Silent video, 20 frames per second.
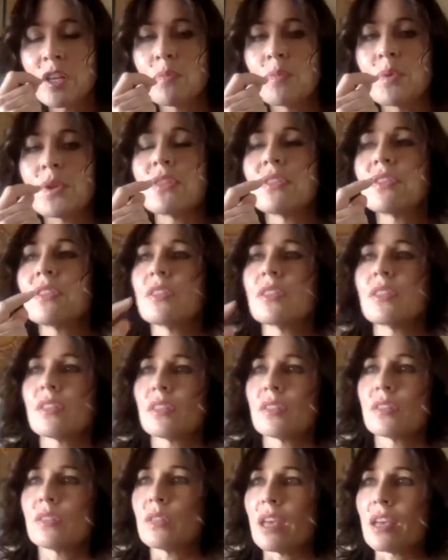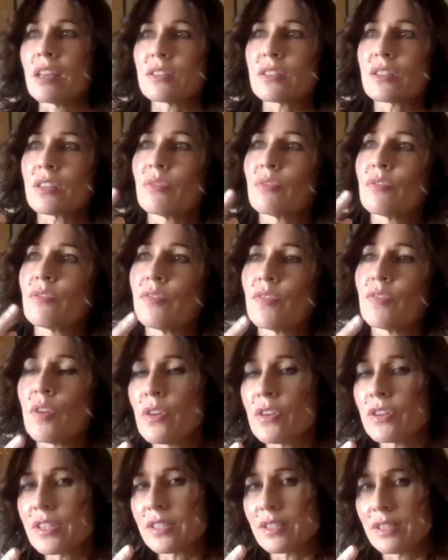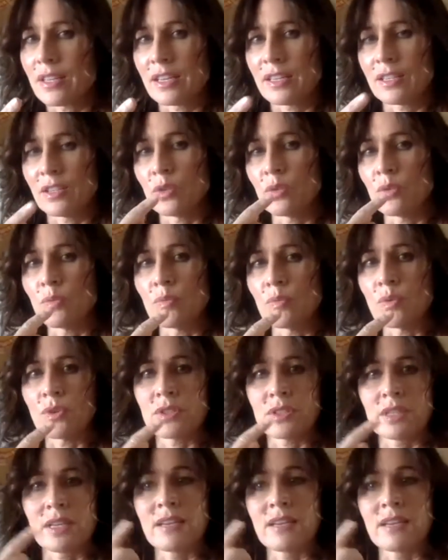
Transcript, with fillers: but that's the first thing your water,